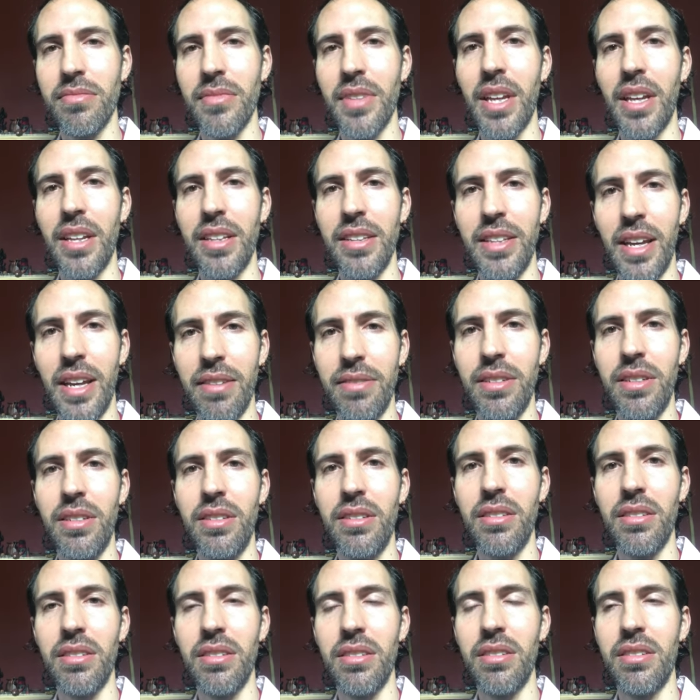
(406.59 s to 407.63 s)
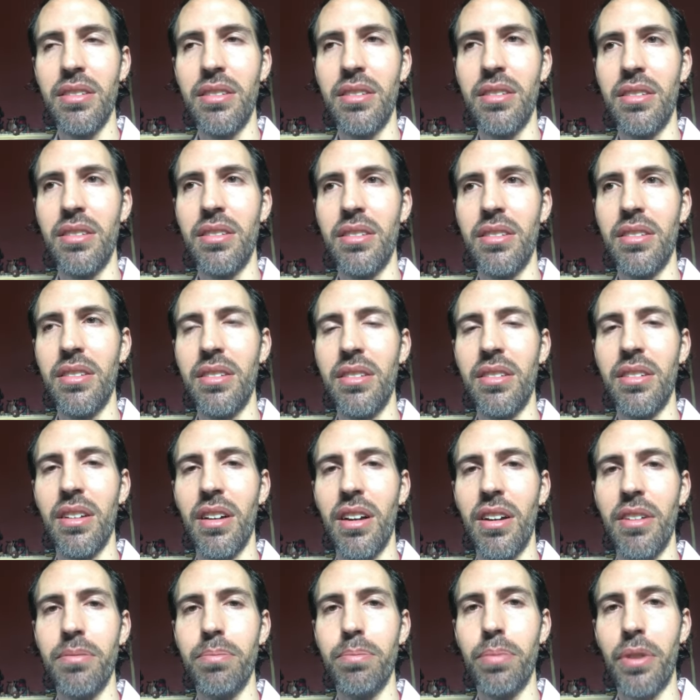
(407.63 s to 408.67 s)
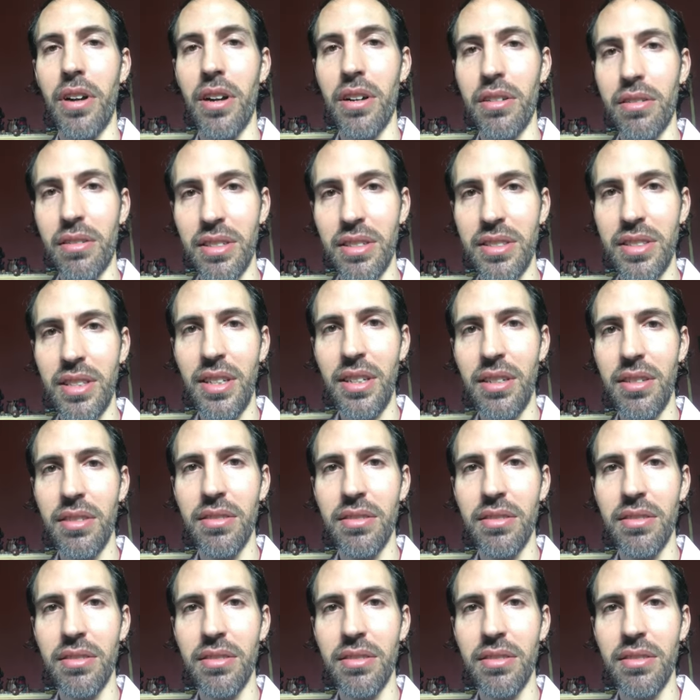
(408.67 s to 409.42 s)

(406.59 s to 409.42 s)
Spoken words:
Devi, of Prakriti,